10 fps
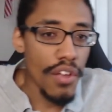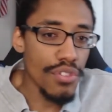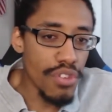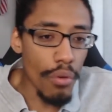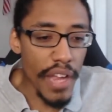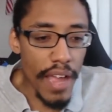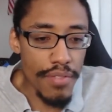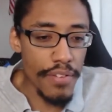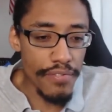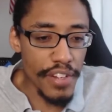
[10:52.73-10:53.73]
don't have
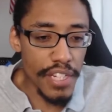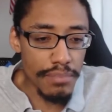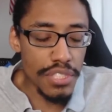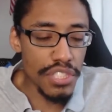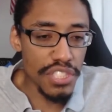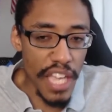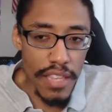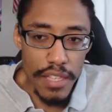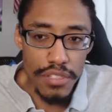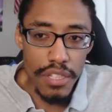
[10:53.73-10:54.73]
the freedom to say
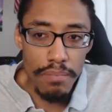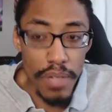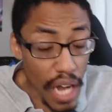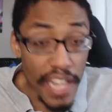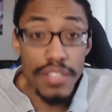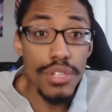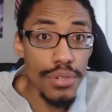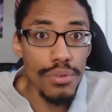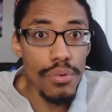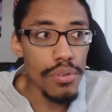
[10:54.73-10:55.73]
this, but I
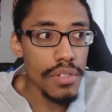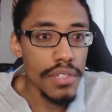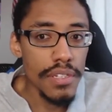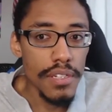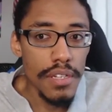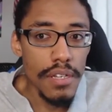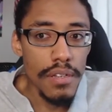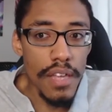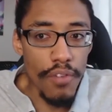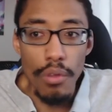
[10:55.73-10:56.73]
do,
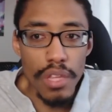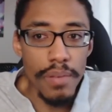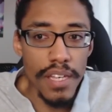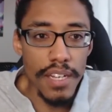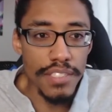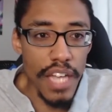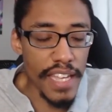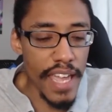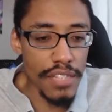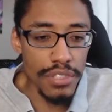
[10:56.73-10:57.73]
if only because I
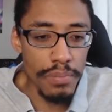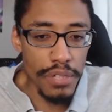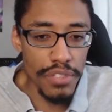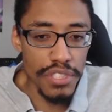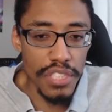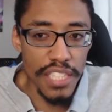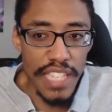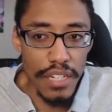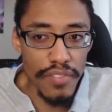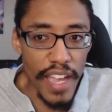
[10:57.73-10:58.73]
can't just be criticized
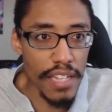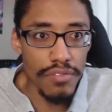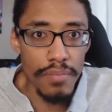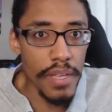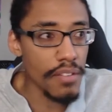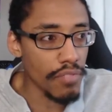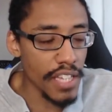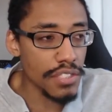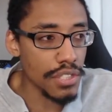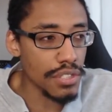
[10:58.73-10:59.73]
out of hand for being
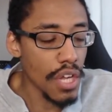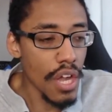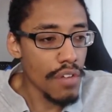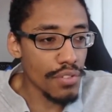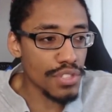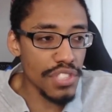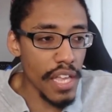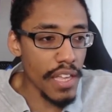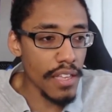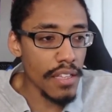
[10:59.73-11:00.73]
racist, for
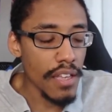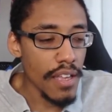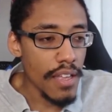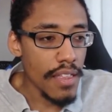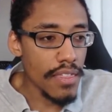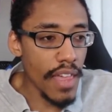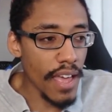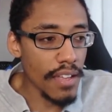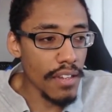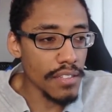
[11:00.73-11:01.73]
saying
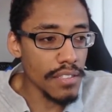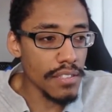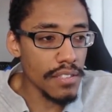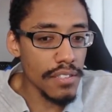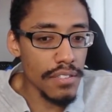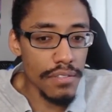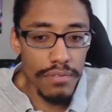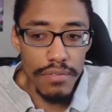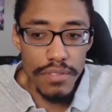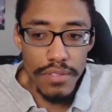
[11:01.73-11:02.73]
that
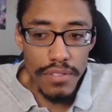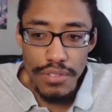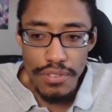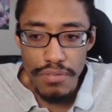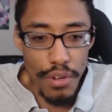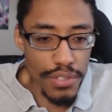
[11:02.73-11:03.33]
third